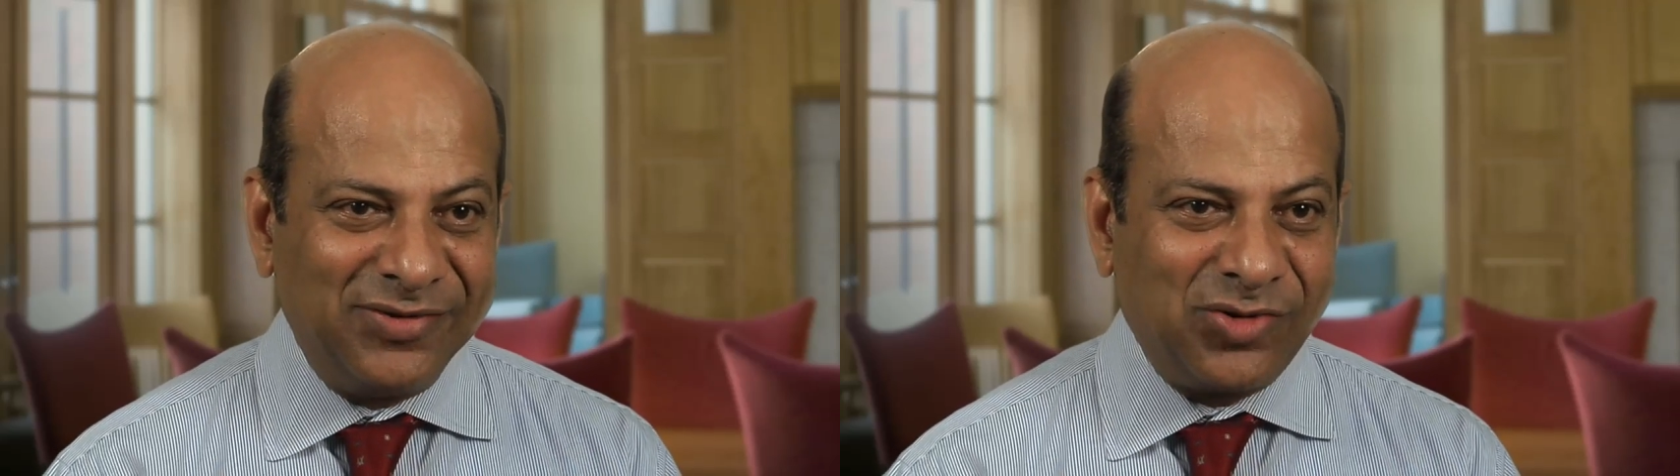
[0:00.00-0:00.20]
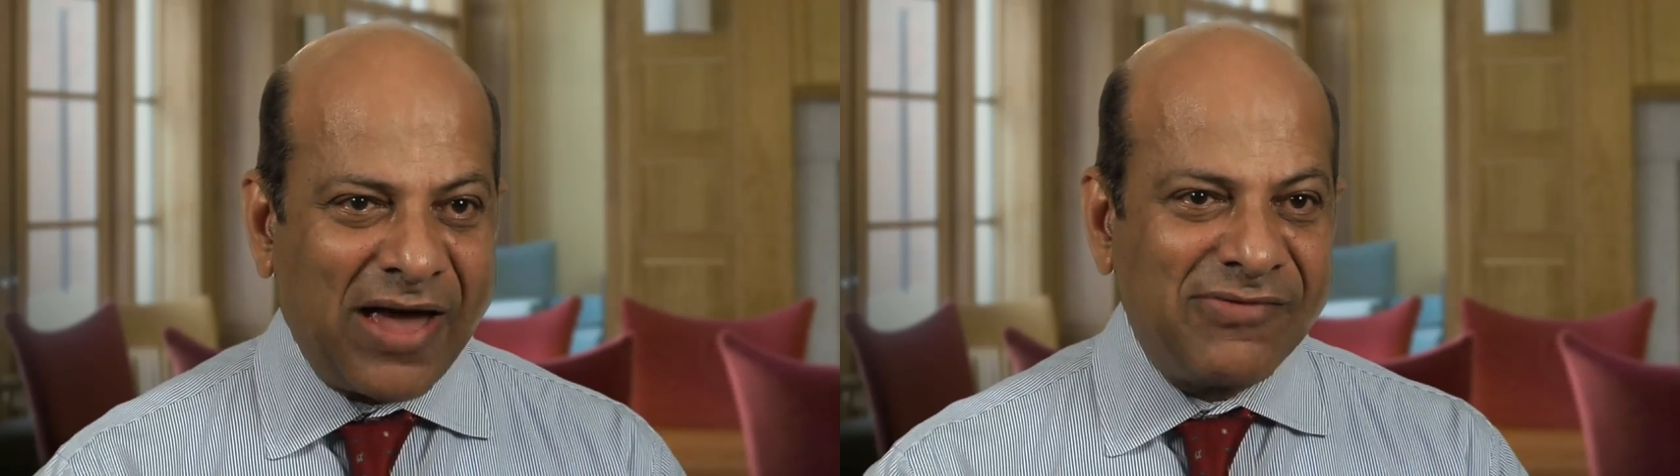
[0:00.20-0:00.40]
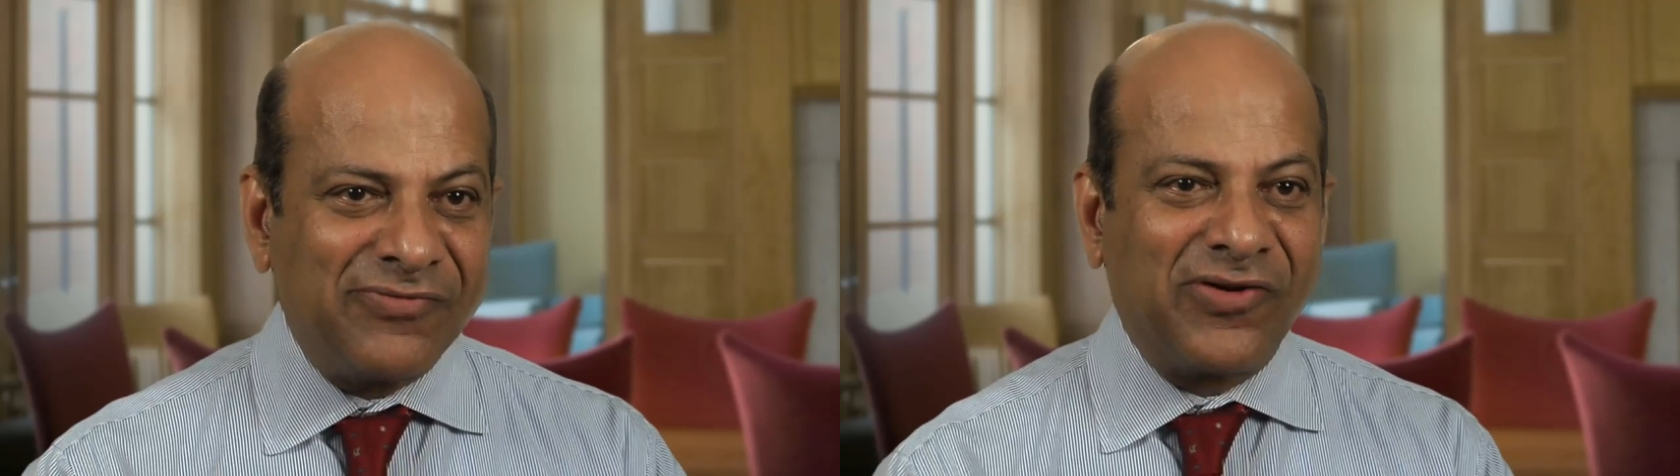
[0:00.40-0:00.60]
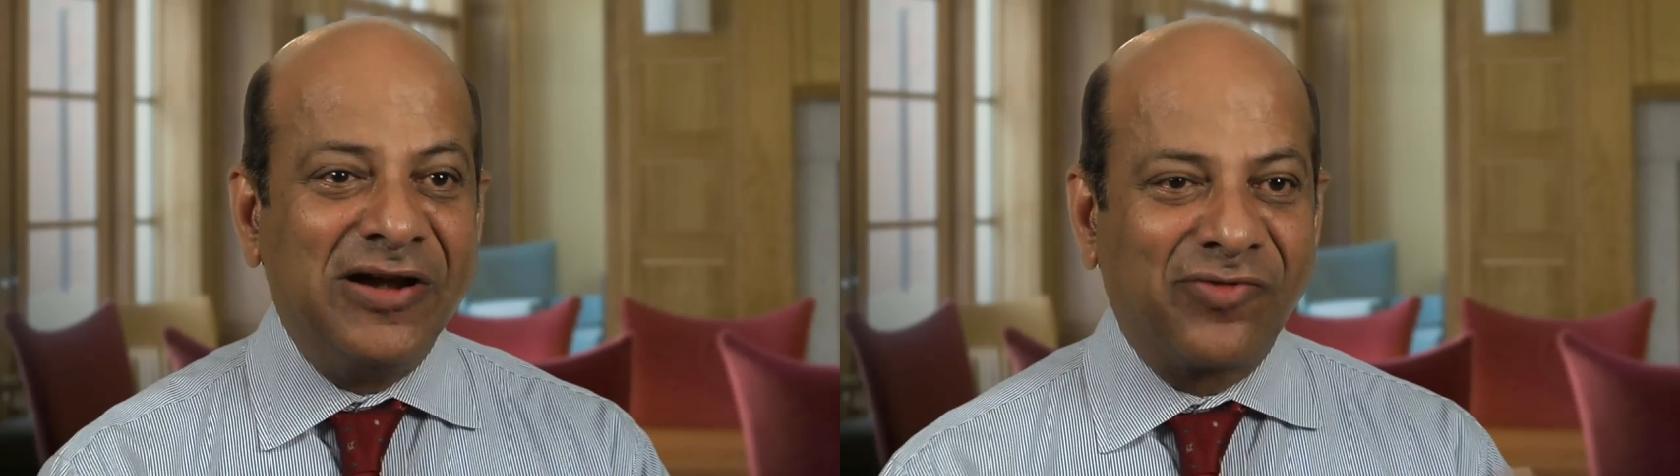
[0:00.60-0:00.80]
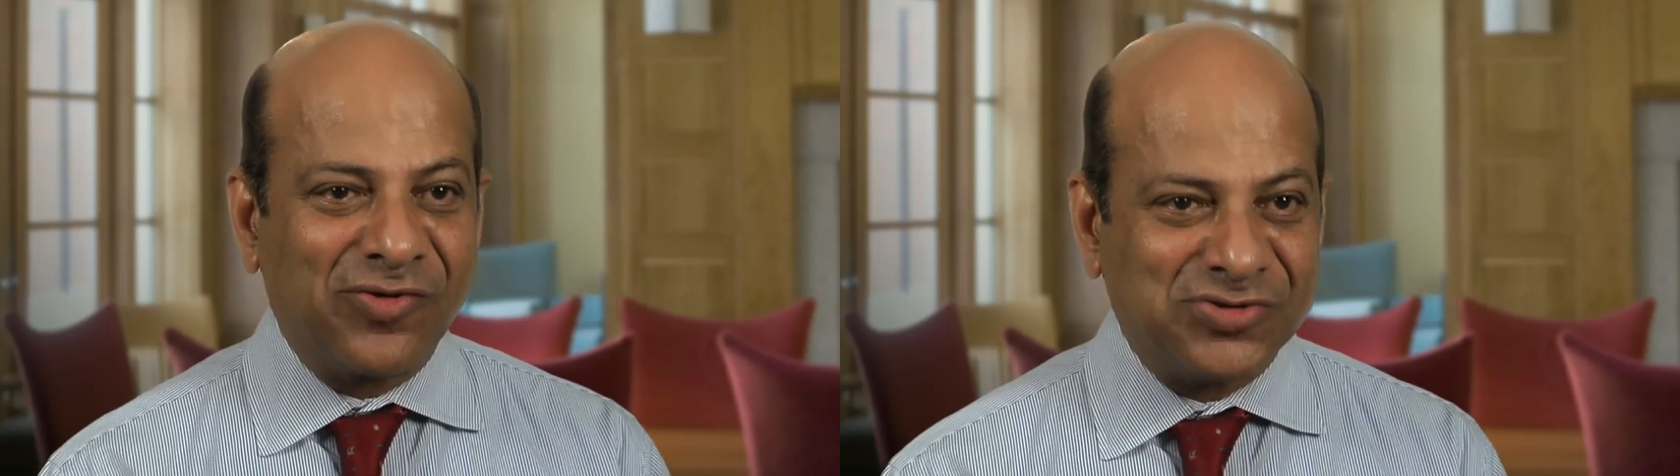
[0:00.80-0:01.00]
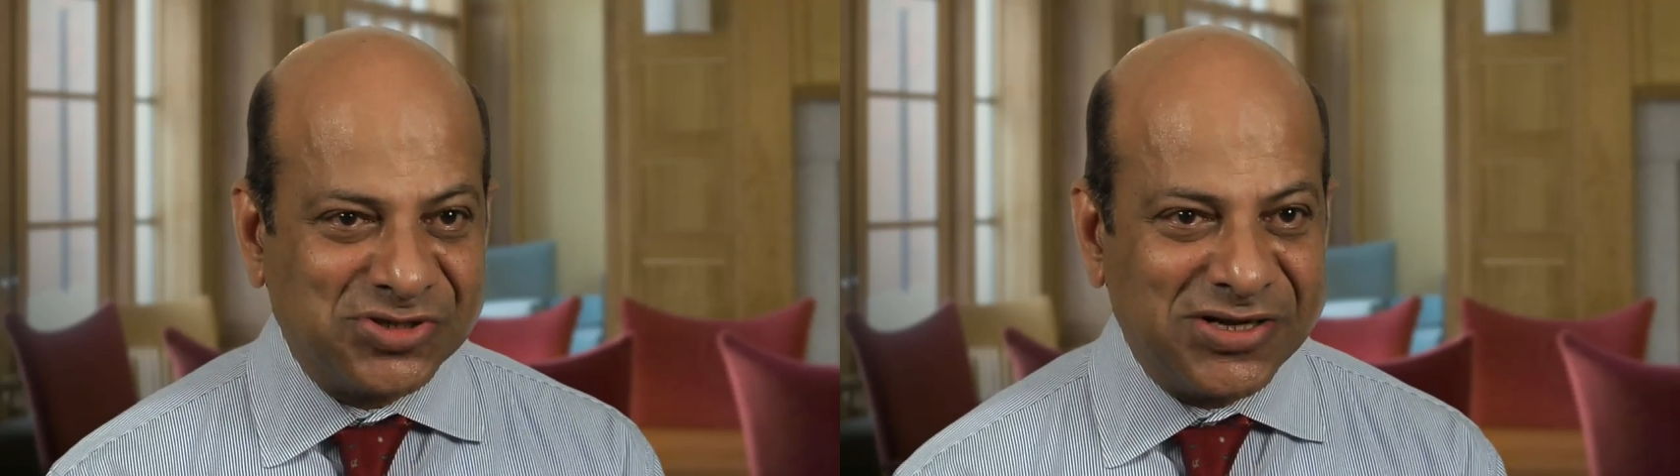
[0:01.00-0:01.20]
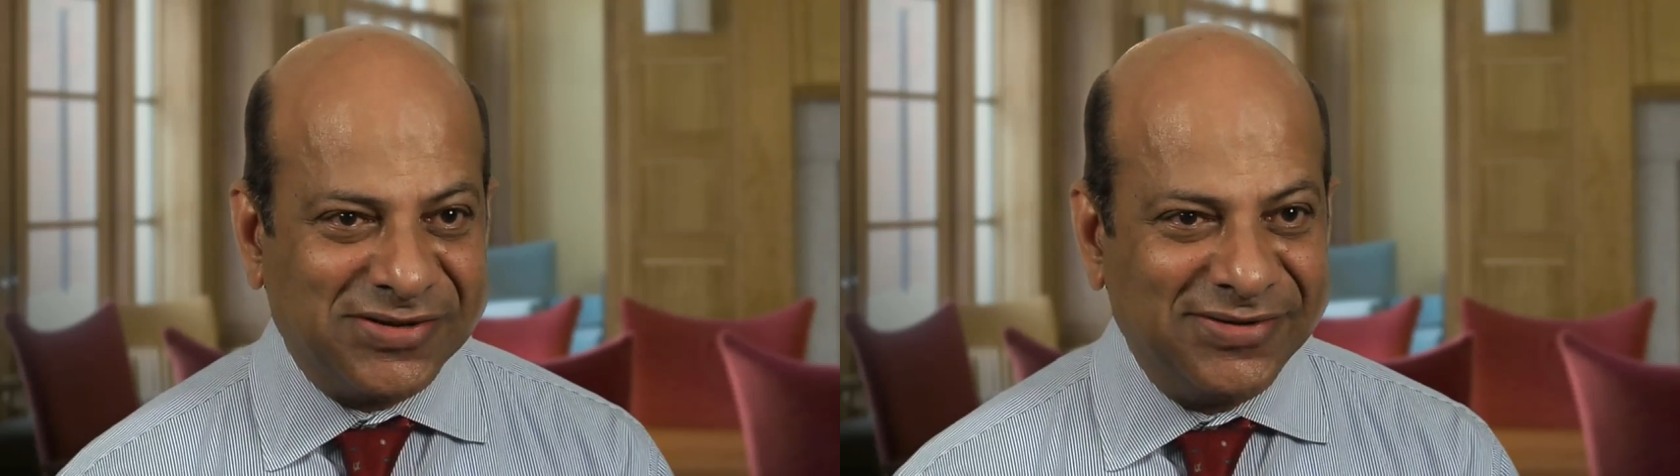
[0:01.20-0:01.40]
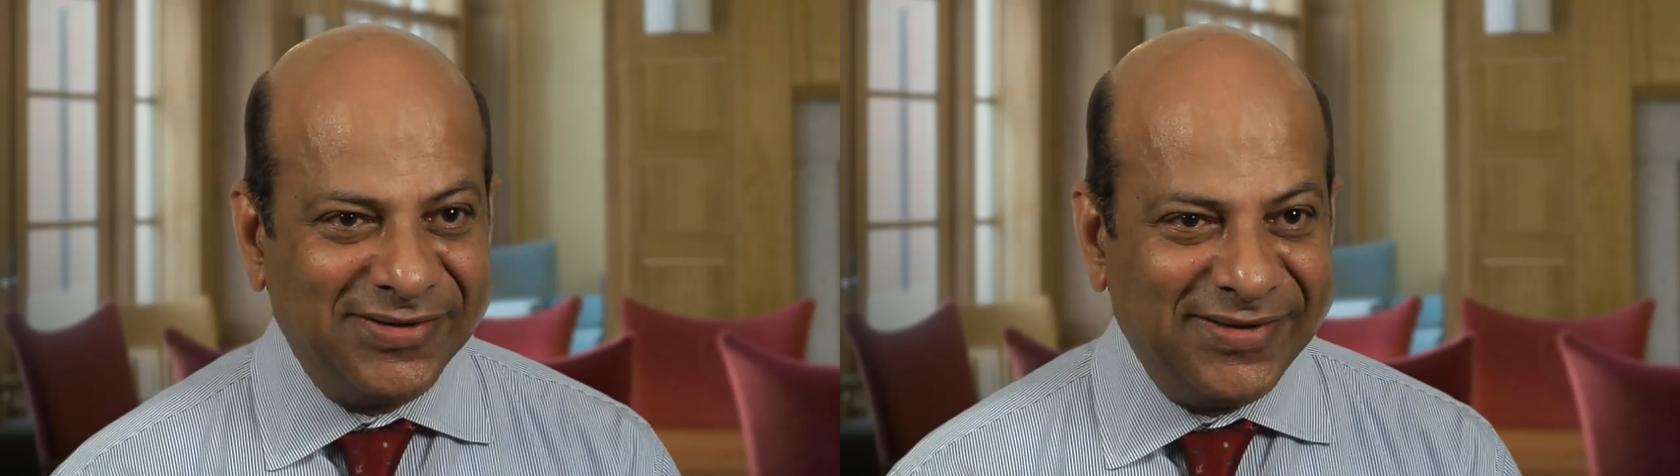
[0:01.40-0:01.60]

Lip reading: to have a front row seat